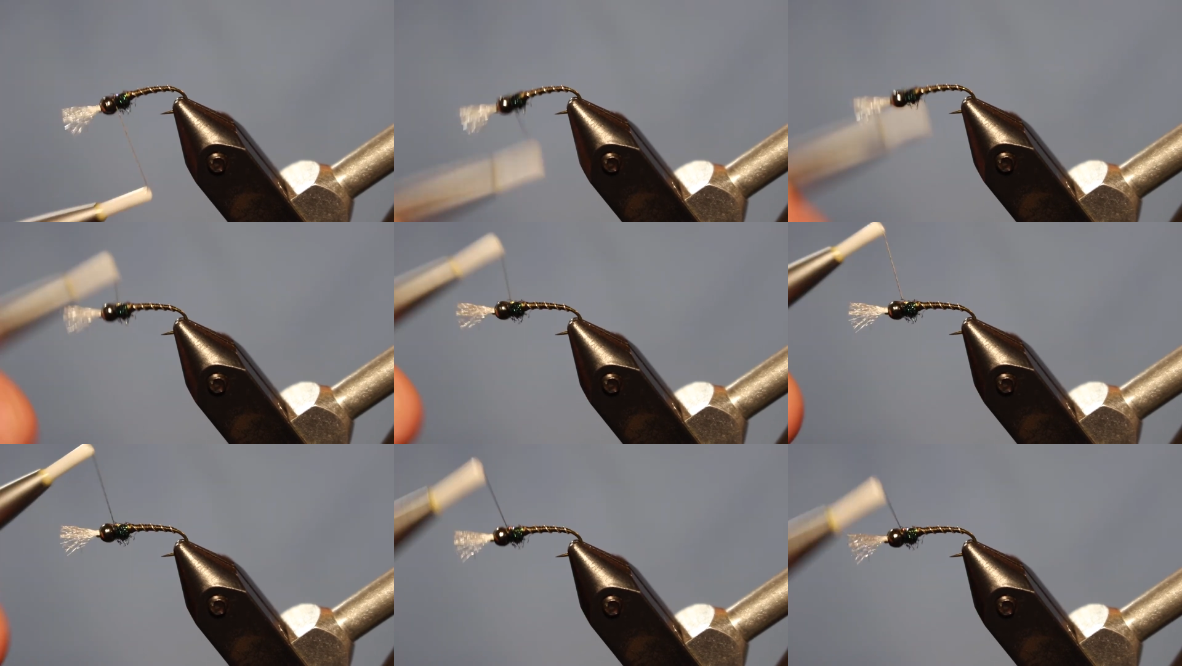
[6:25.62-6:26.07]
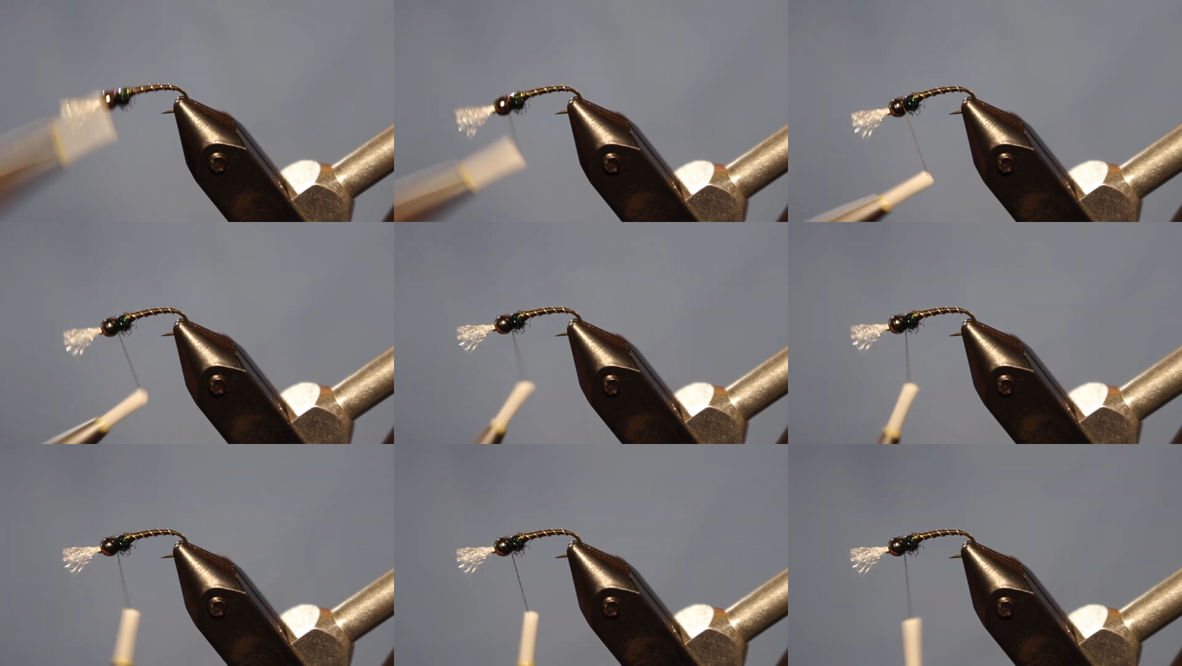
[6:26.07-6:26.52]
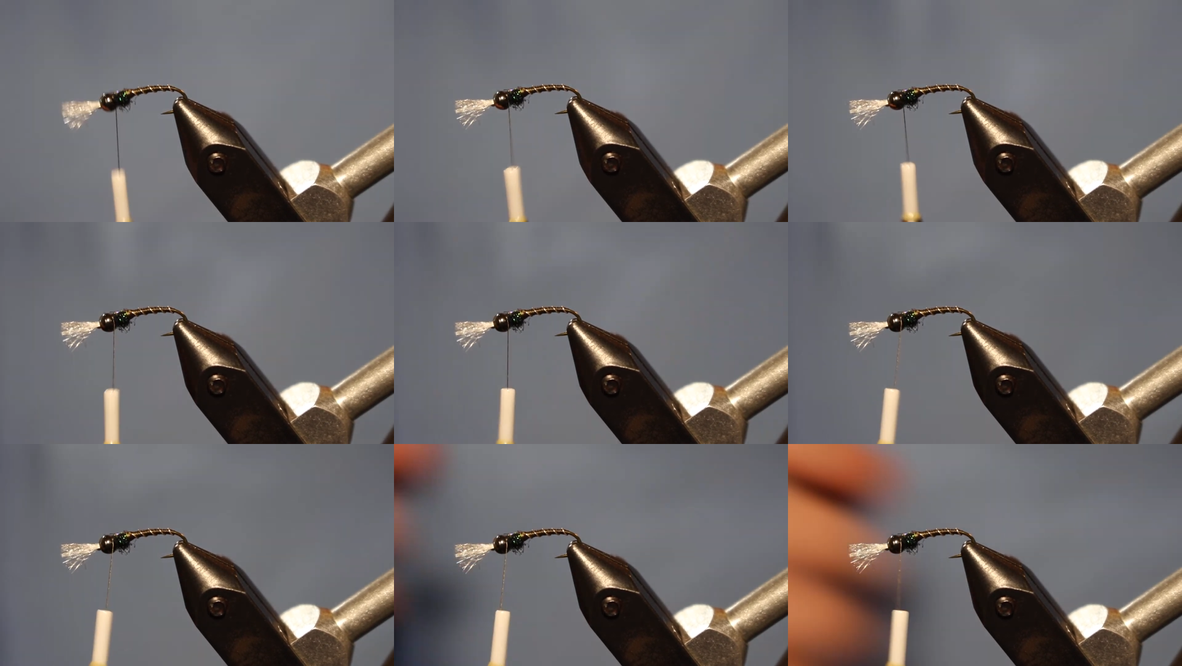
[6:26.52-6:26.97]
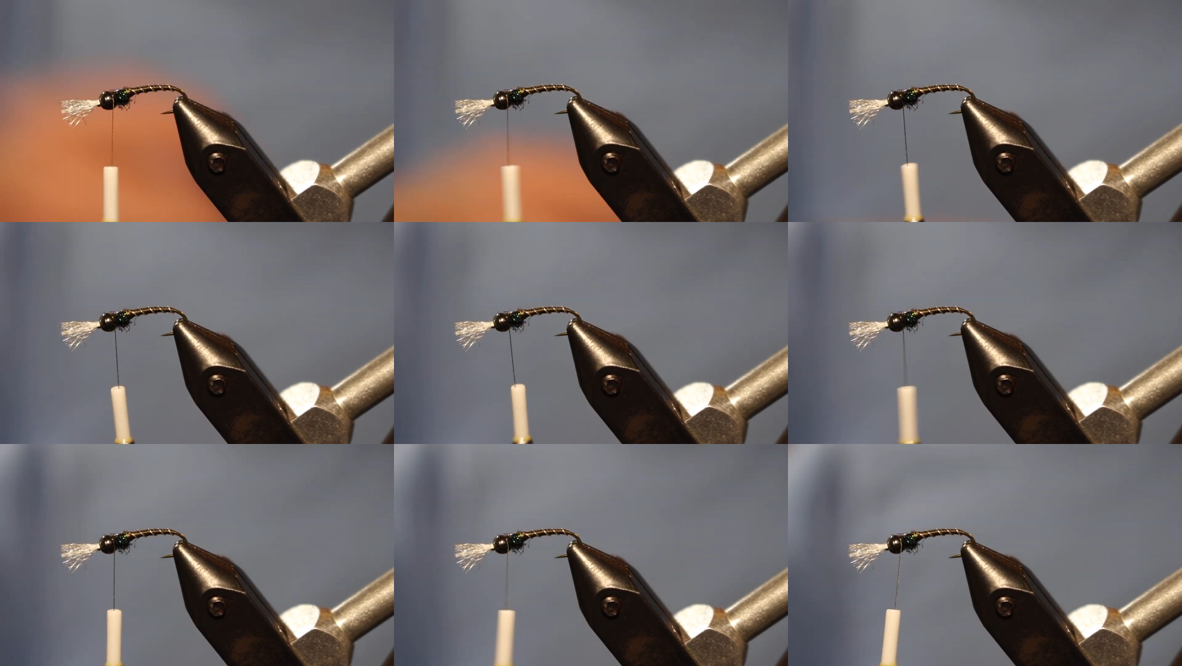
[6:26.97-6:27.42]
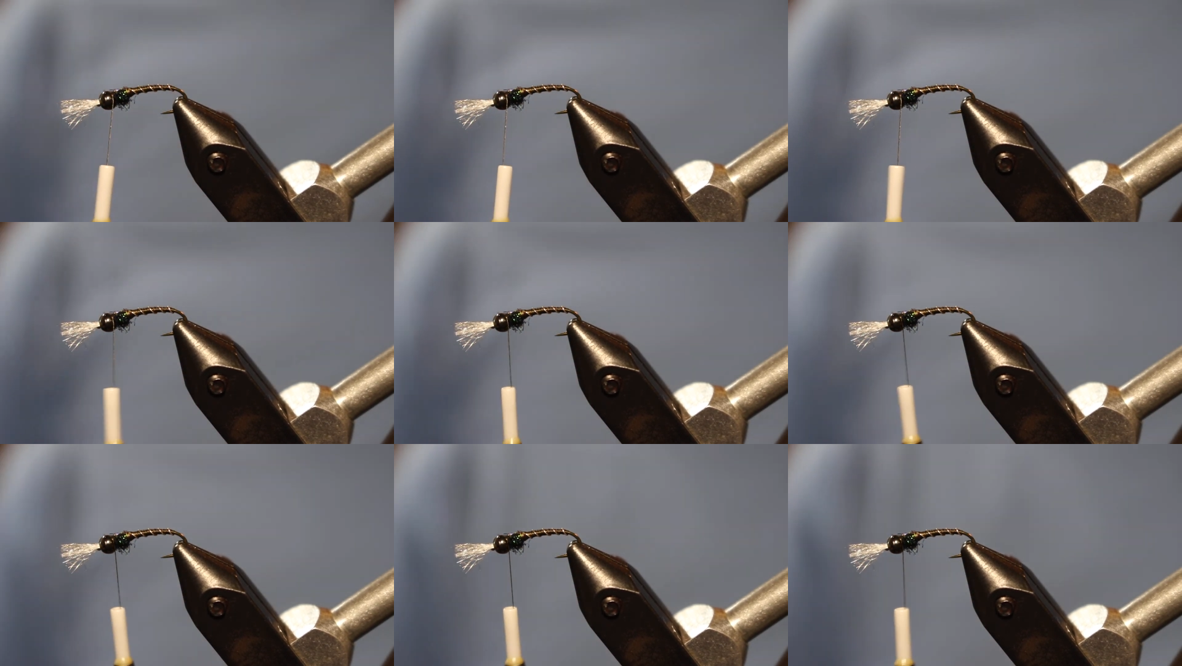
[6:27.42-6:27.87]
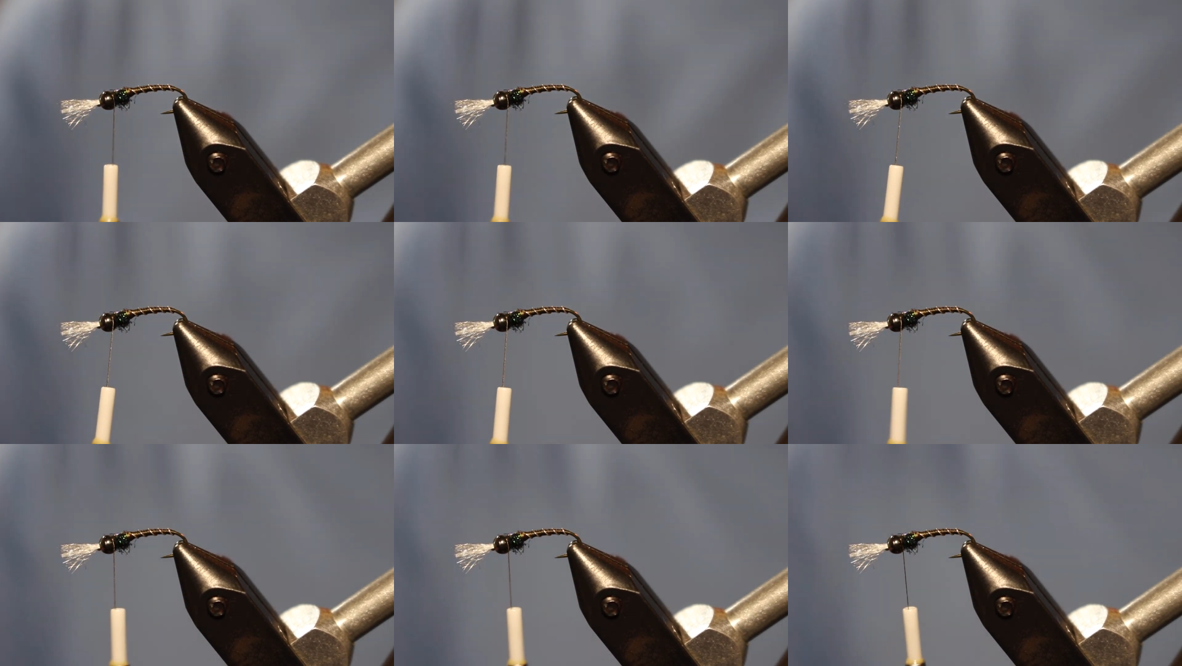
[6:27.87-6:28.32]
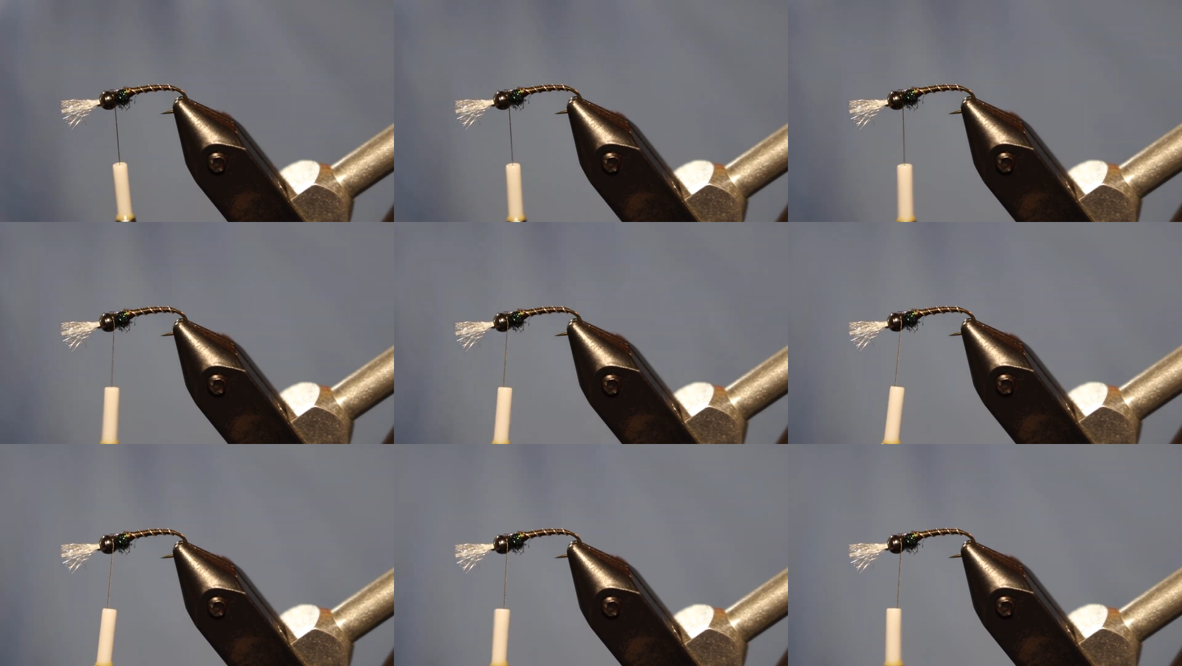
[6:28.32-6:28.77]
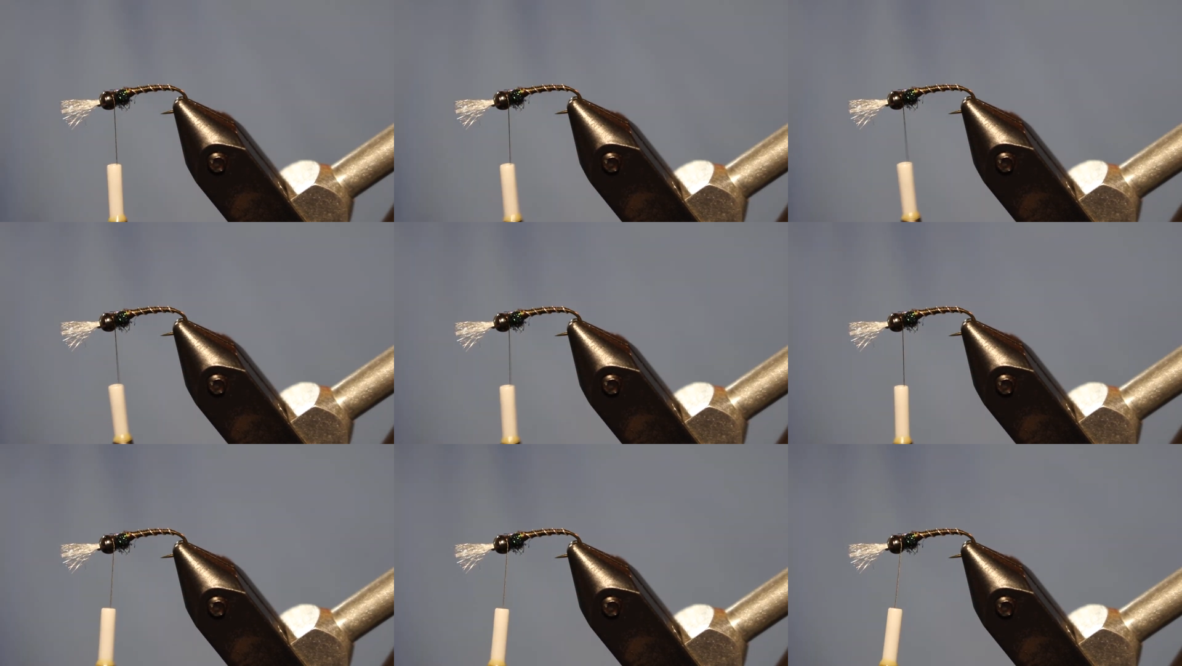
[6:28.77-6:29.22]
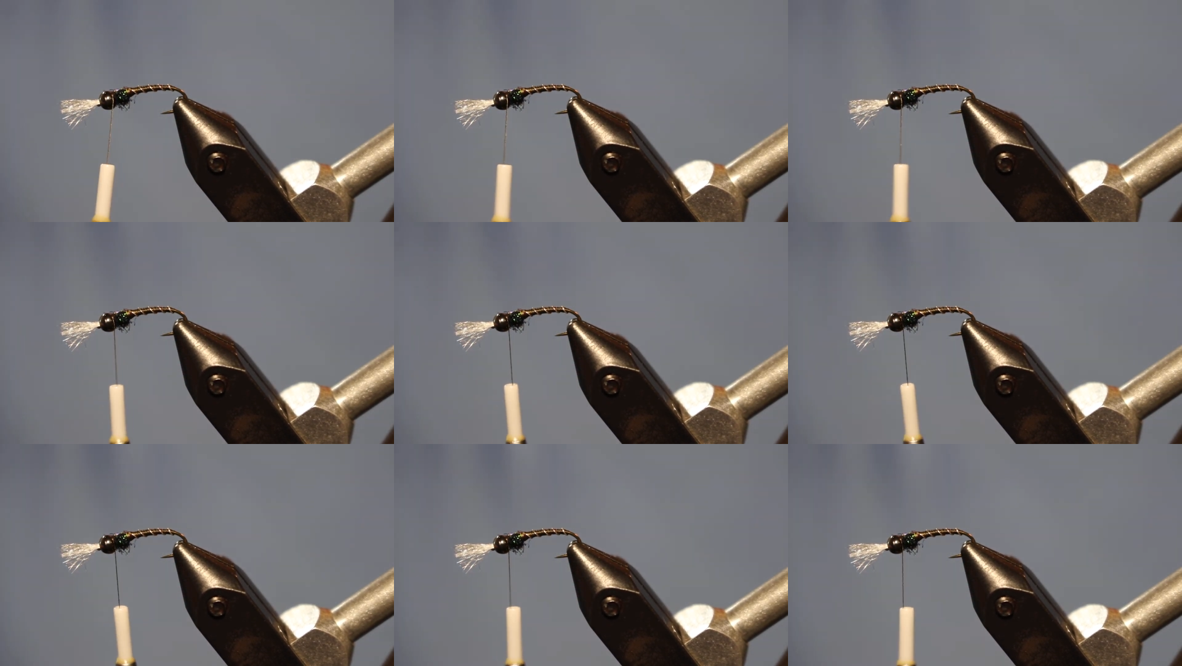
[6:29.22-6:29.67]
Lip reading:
No face is visible, so there are no lips to read.